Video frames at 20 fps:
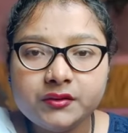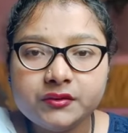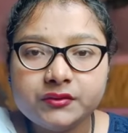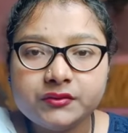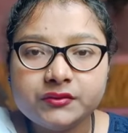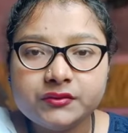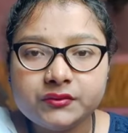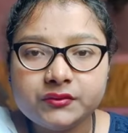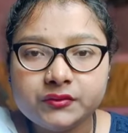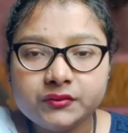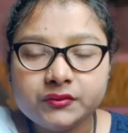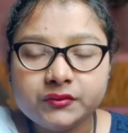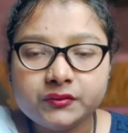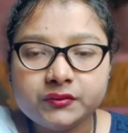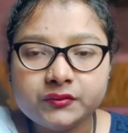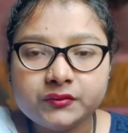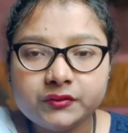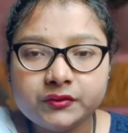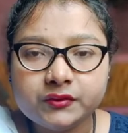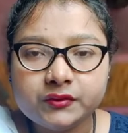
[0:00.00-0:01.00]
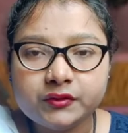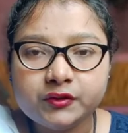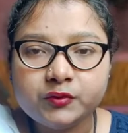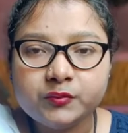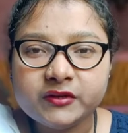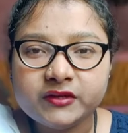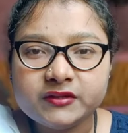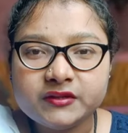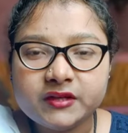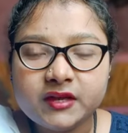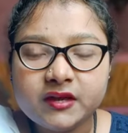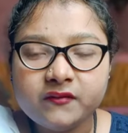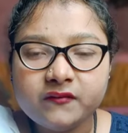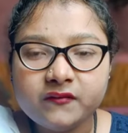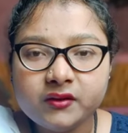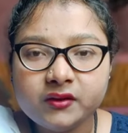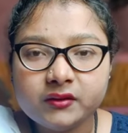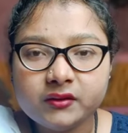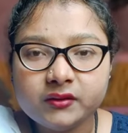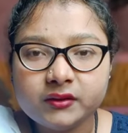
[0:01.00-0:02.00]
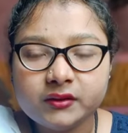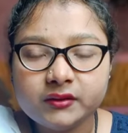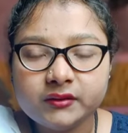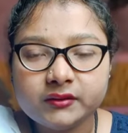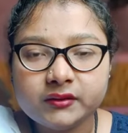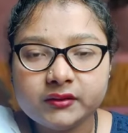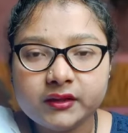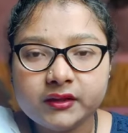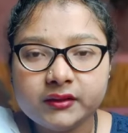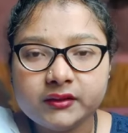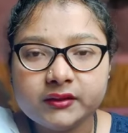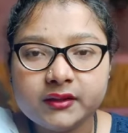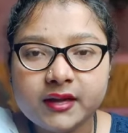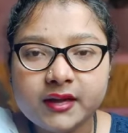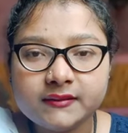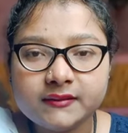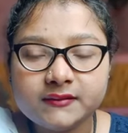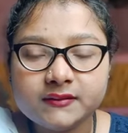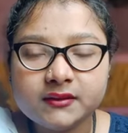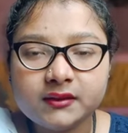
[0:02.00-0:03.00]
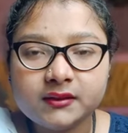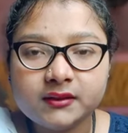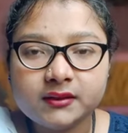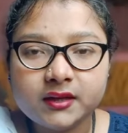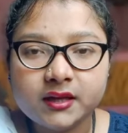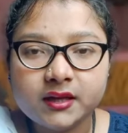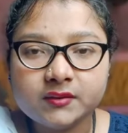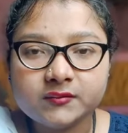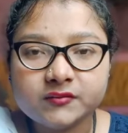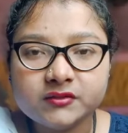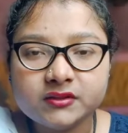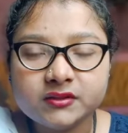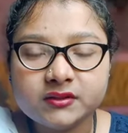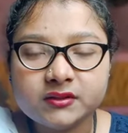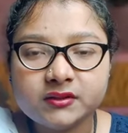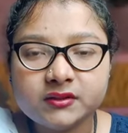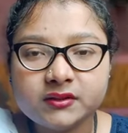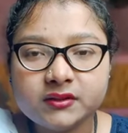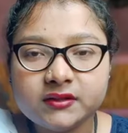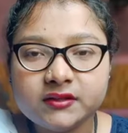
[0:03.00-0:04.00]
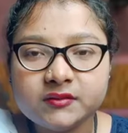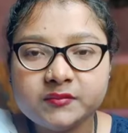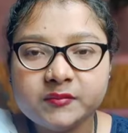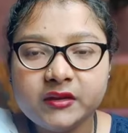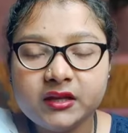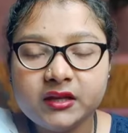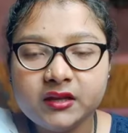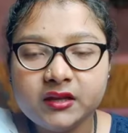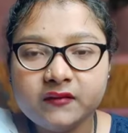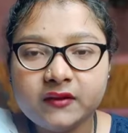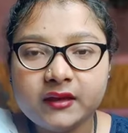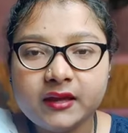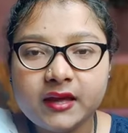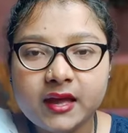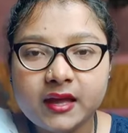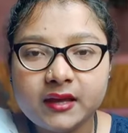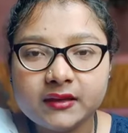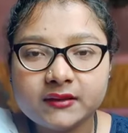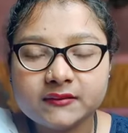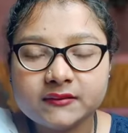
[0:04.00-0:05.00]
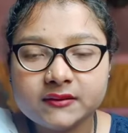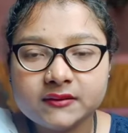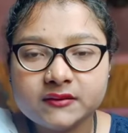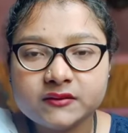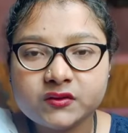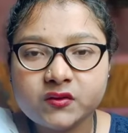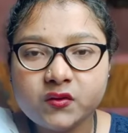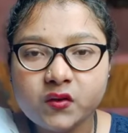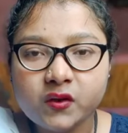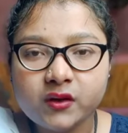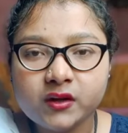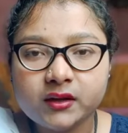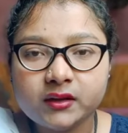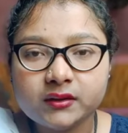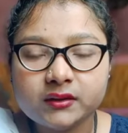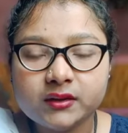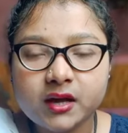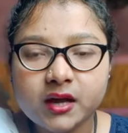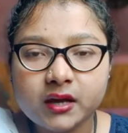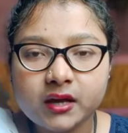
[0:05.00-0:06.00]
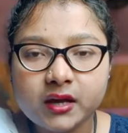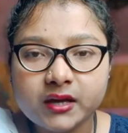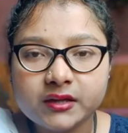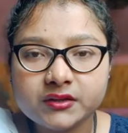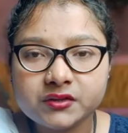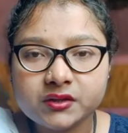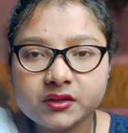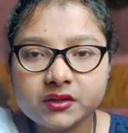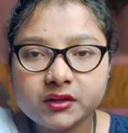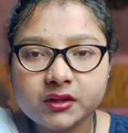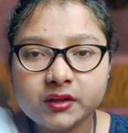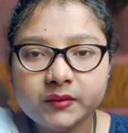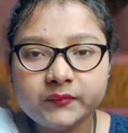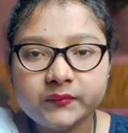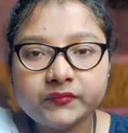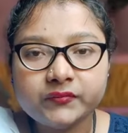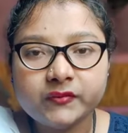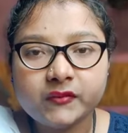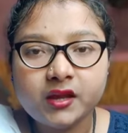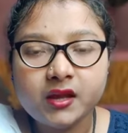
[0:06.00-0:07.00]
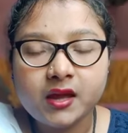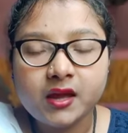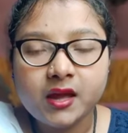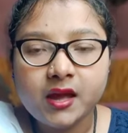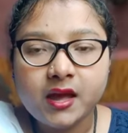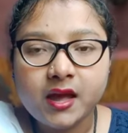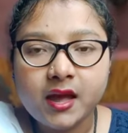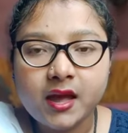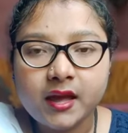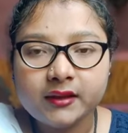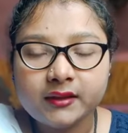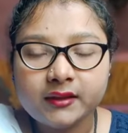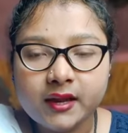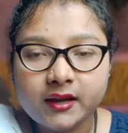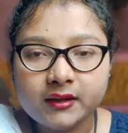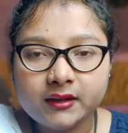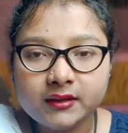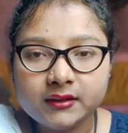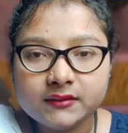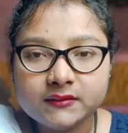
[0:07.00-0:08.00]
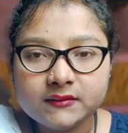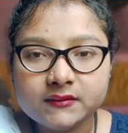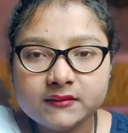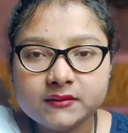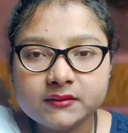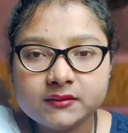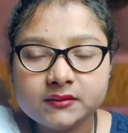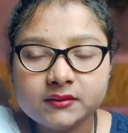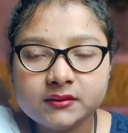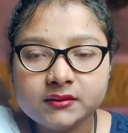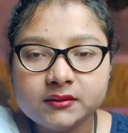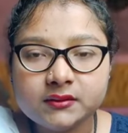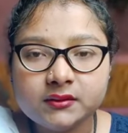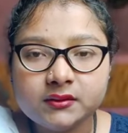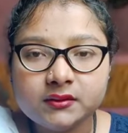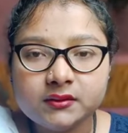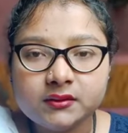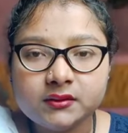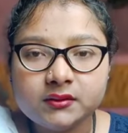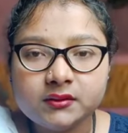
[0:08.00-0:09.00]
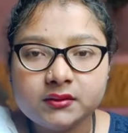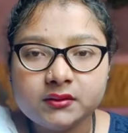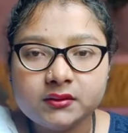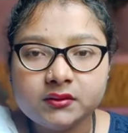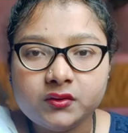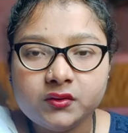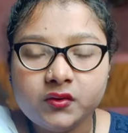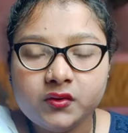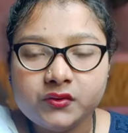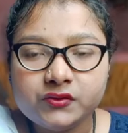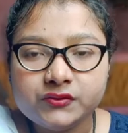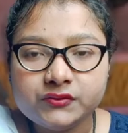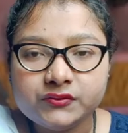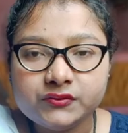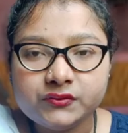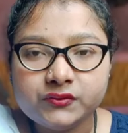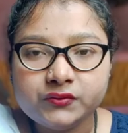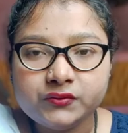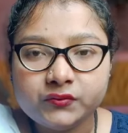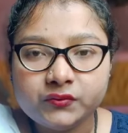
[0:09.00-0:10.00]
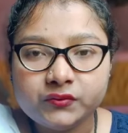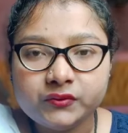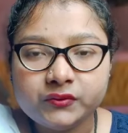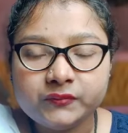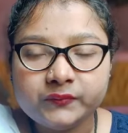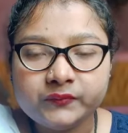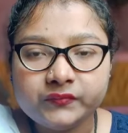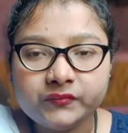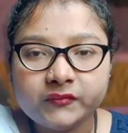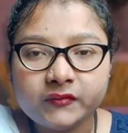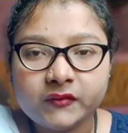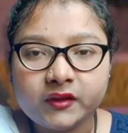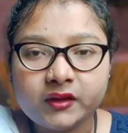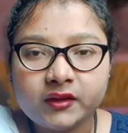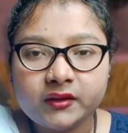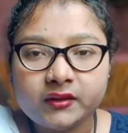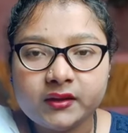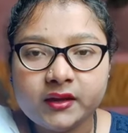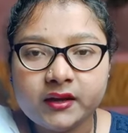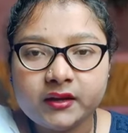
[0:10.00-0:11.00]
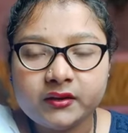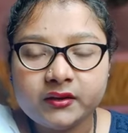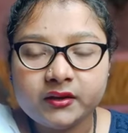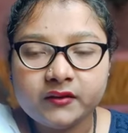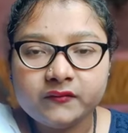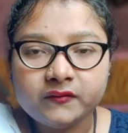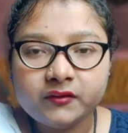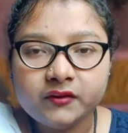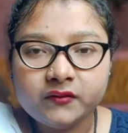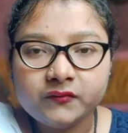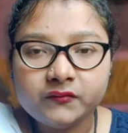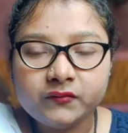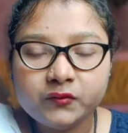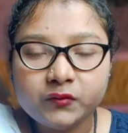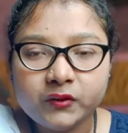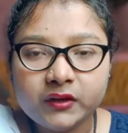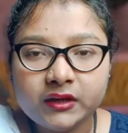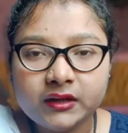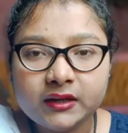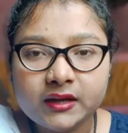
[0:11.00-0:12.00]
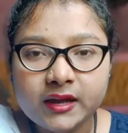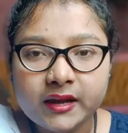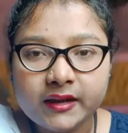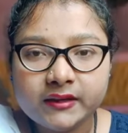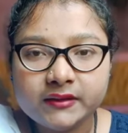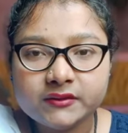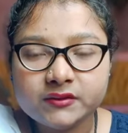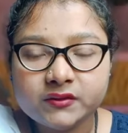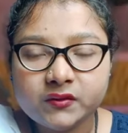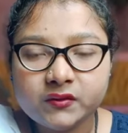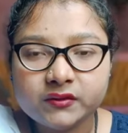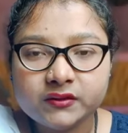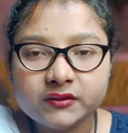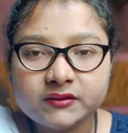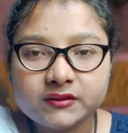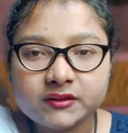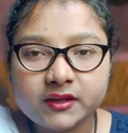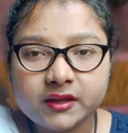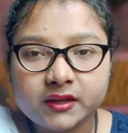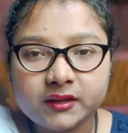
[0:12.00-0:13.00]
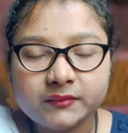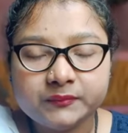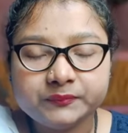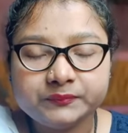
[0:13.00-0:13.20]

So you must have heard in the ancient times this Milky Way galaxy is called Akashganga, and that is also known that river of flowing lights on the sky.